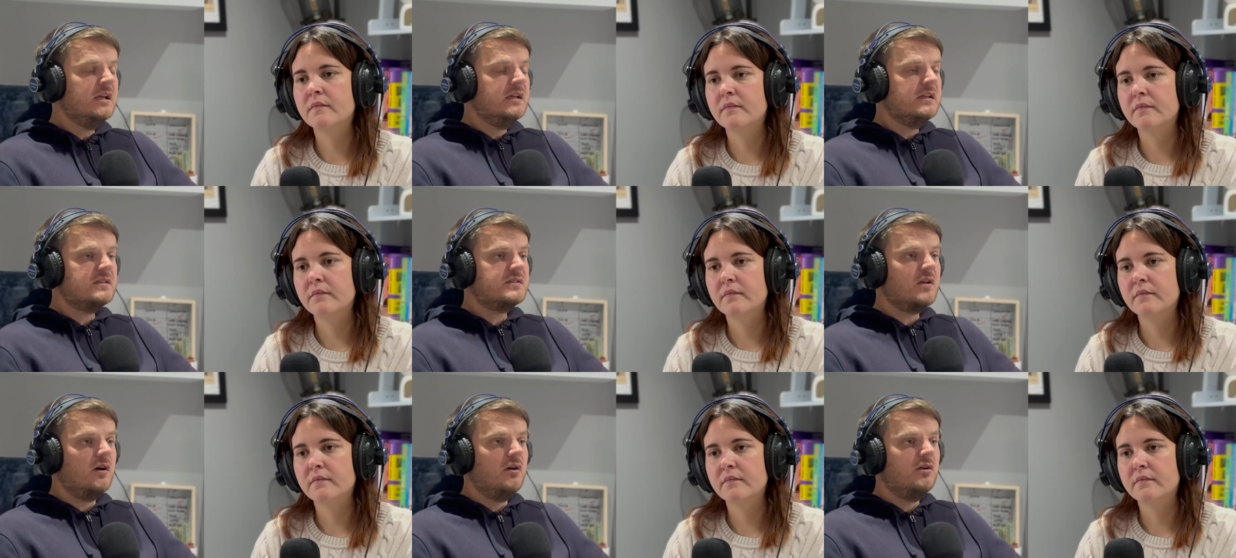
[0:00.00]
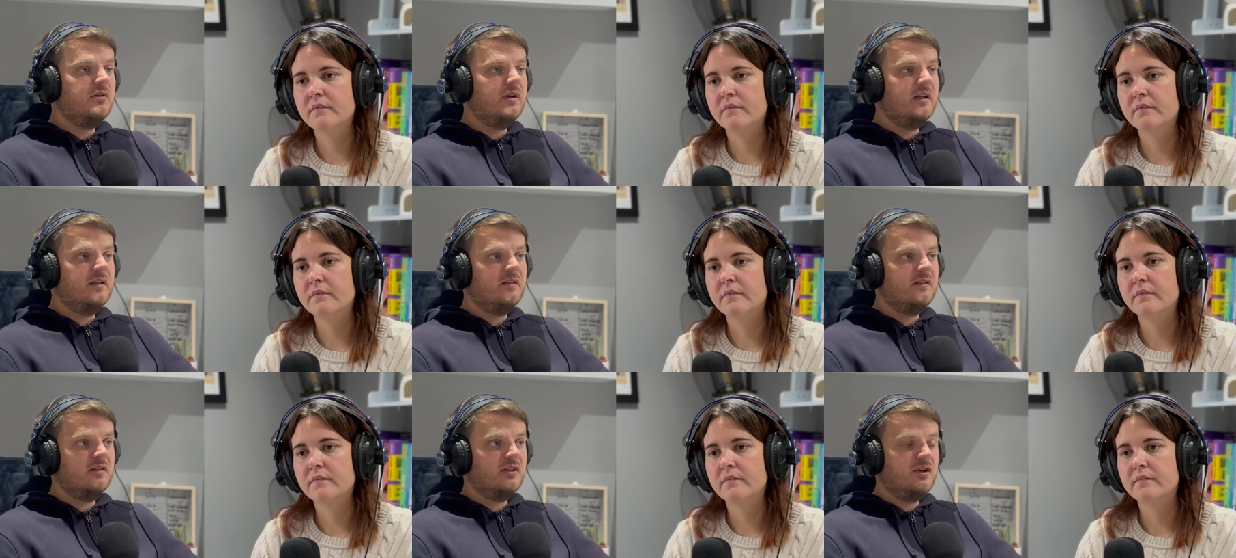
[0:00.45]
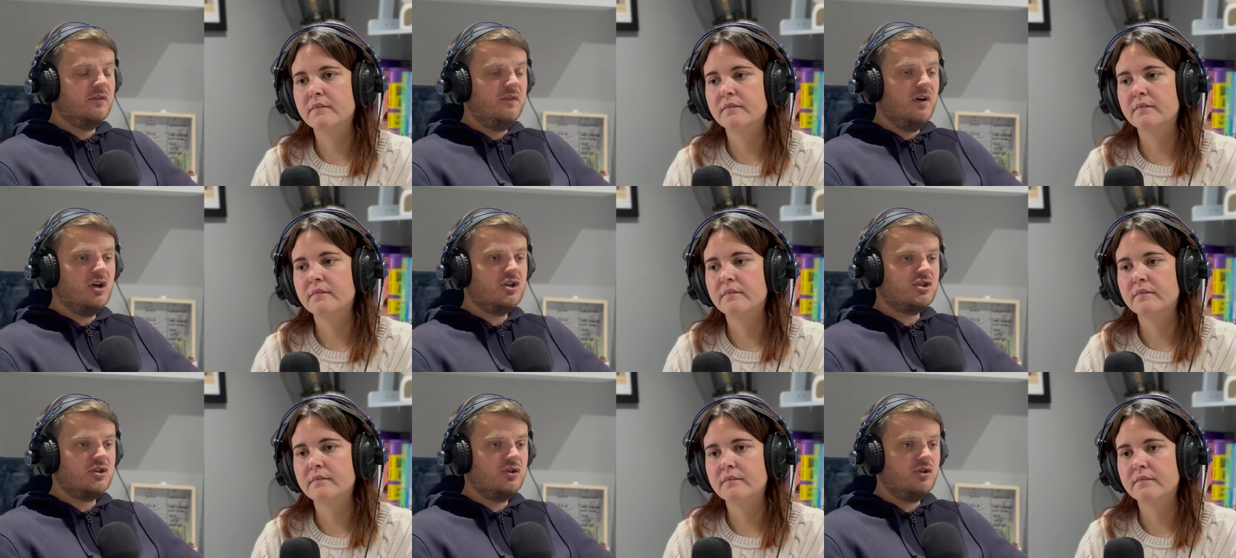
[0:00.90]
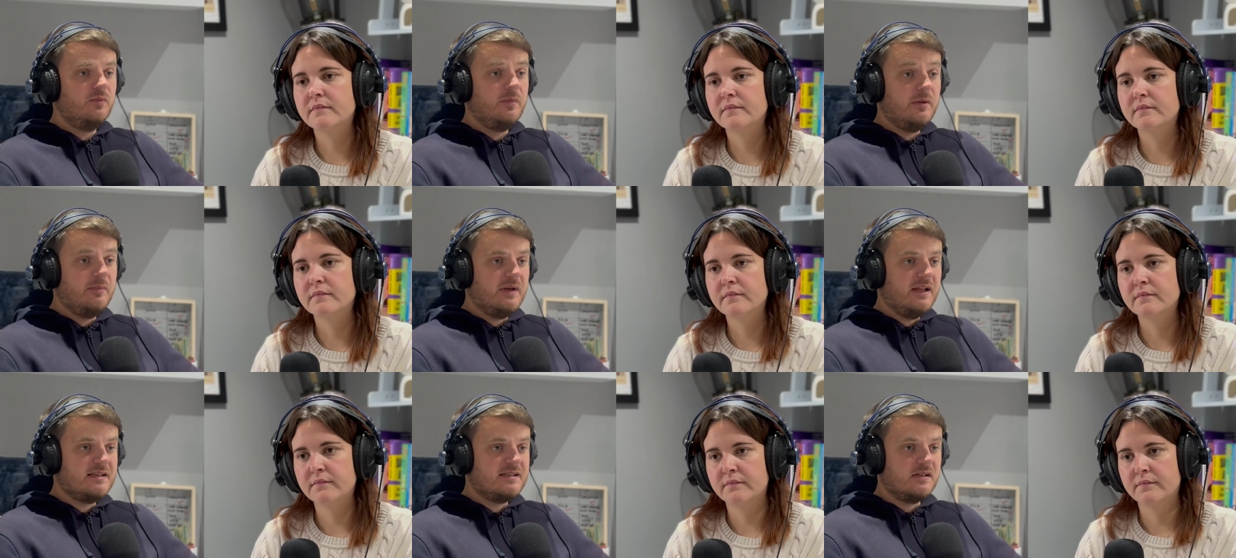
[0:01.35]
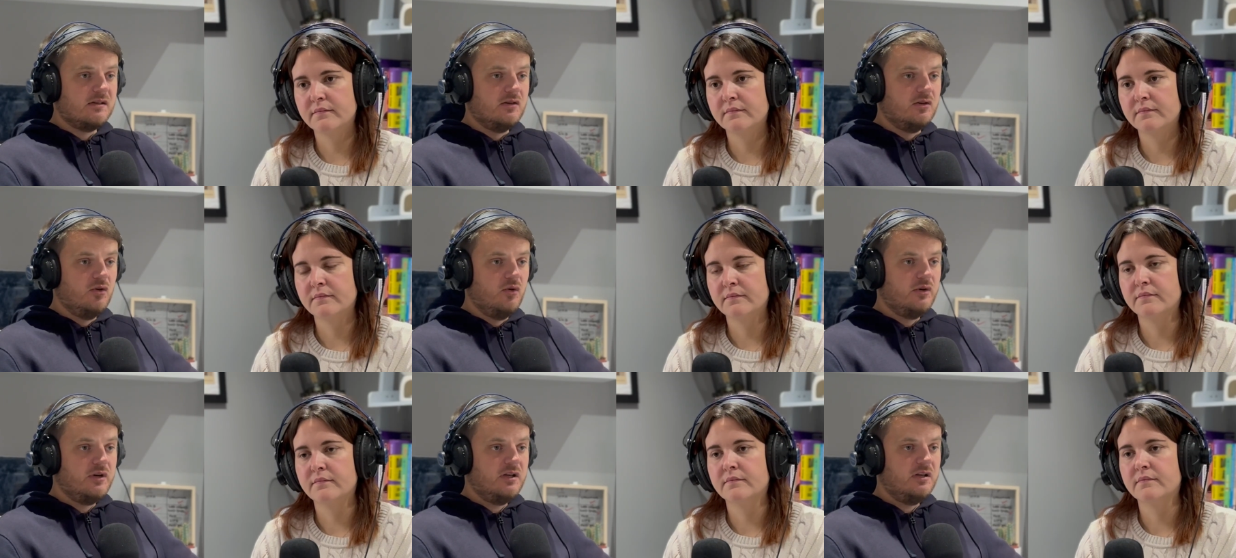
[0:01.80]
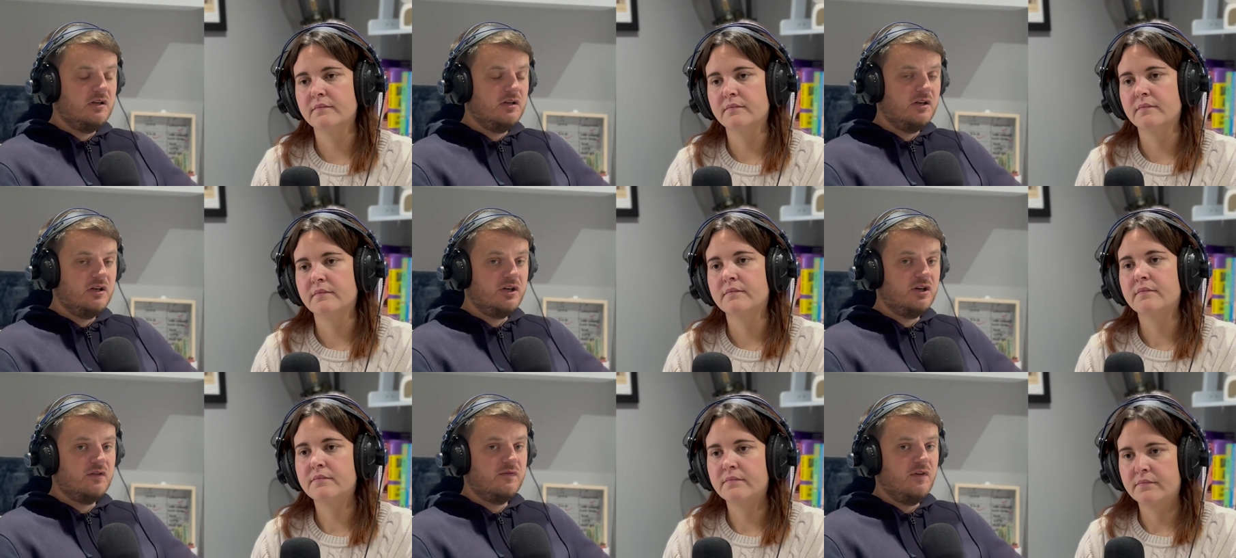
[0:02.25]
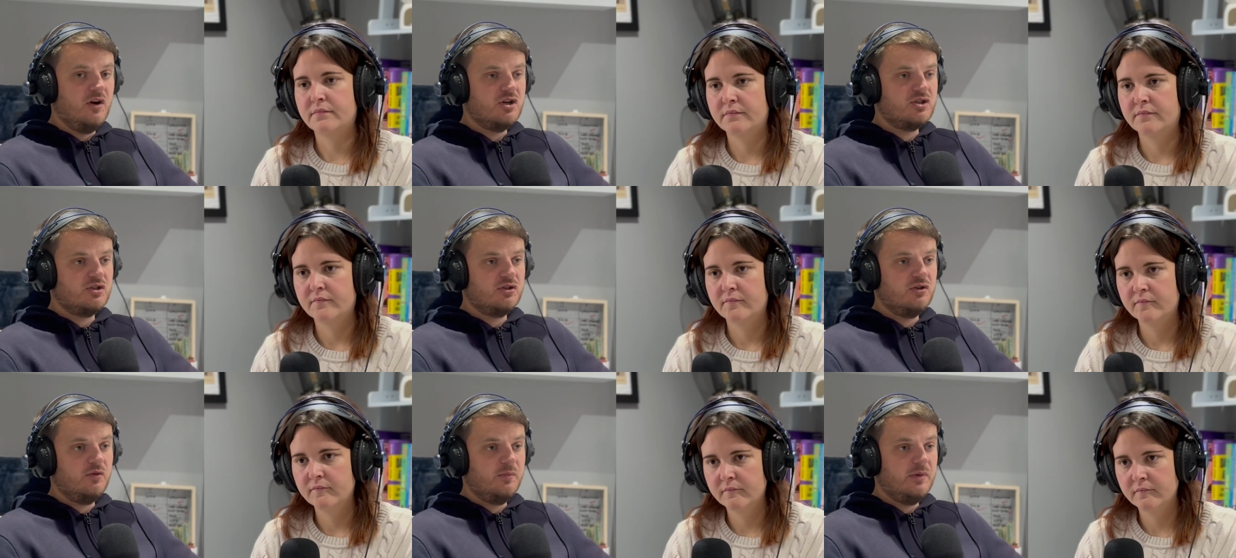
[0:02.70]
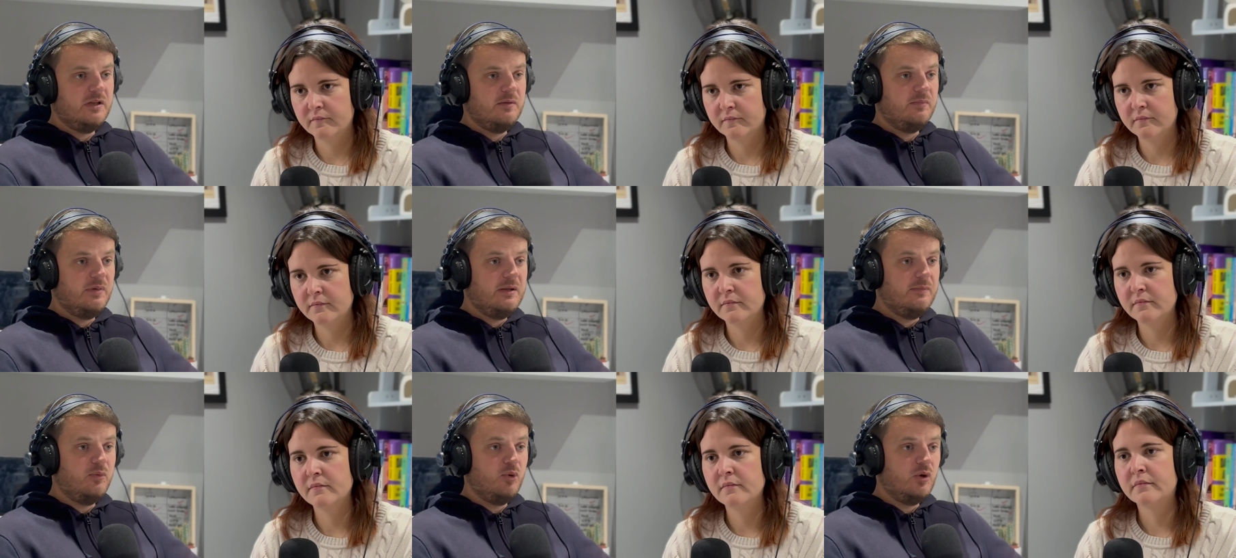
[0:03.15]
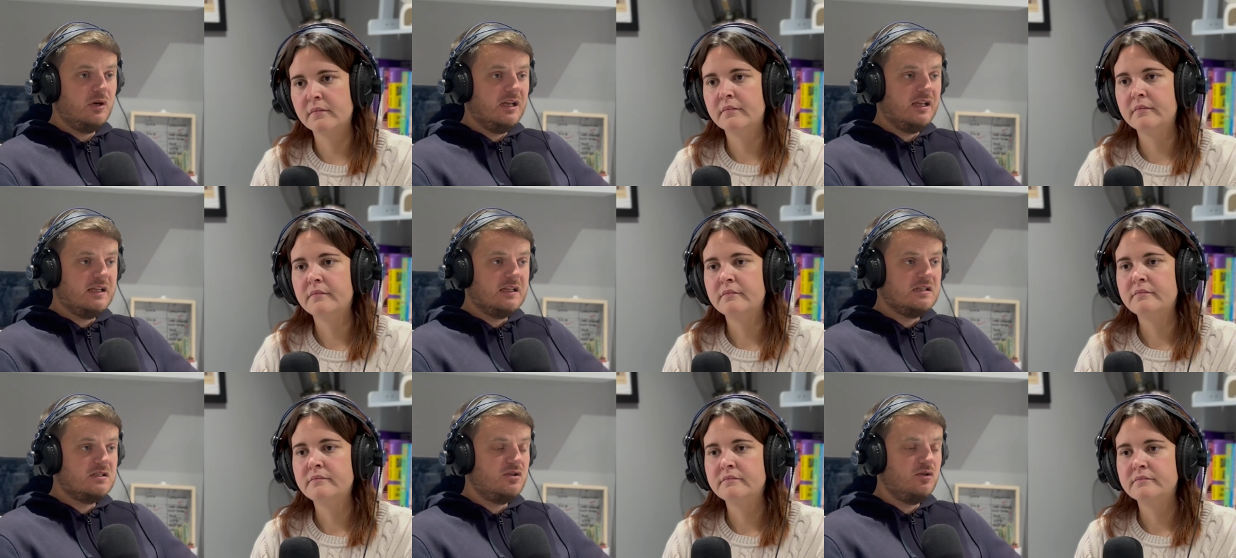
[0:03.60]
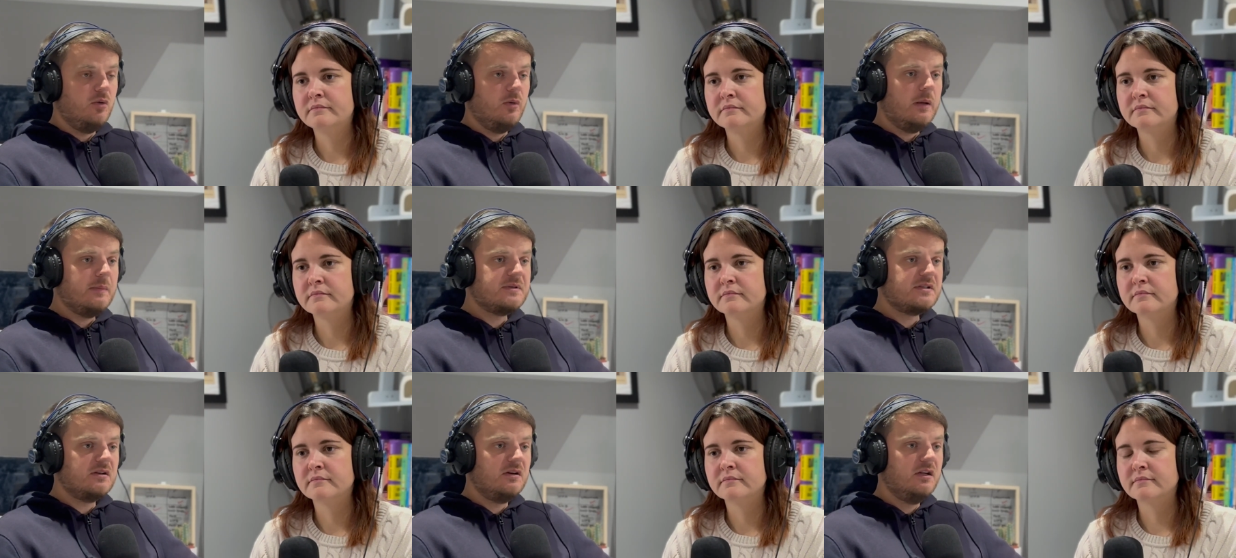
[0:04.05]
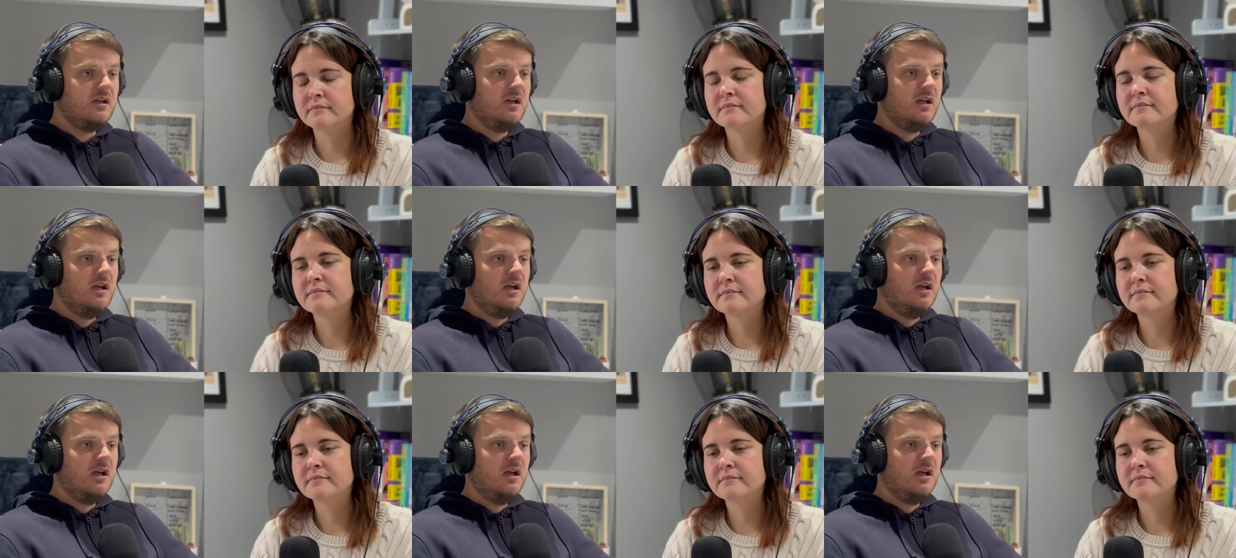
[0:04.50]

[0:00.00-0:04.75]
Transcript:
Speaker 1: So, conversion could be placing an order, a conversion could be people clicking to your website.